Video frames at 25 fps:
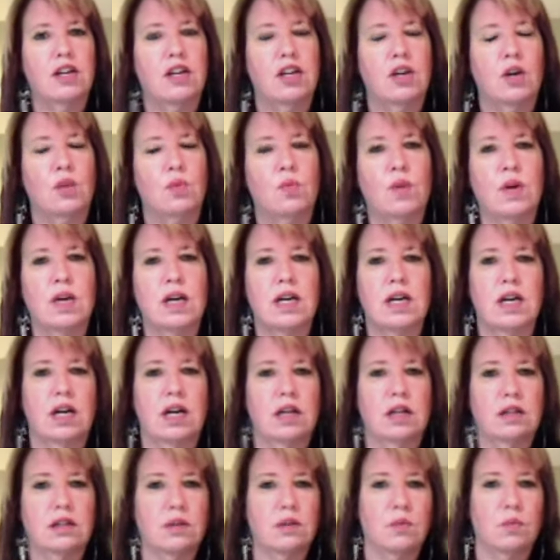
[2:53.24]
you know, what
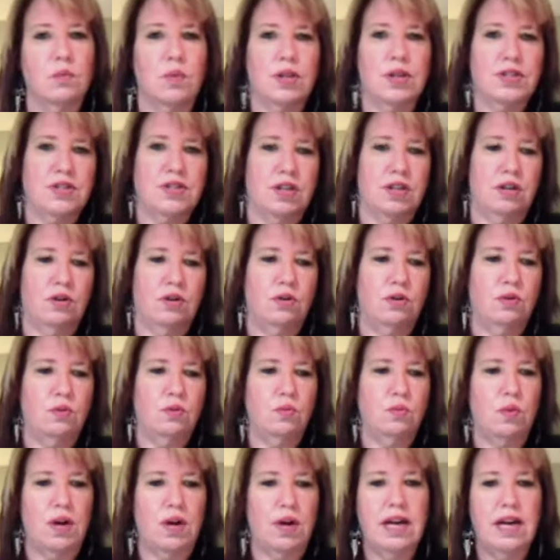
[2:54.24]
color, what
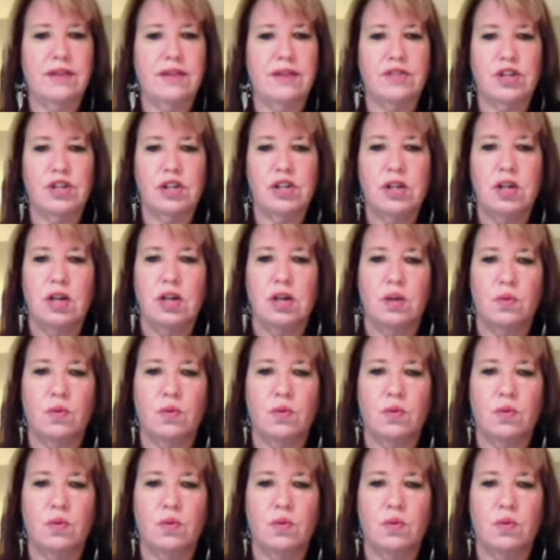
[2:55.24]
tone, whatever,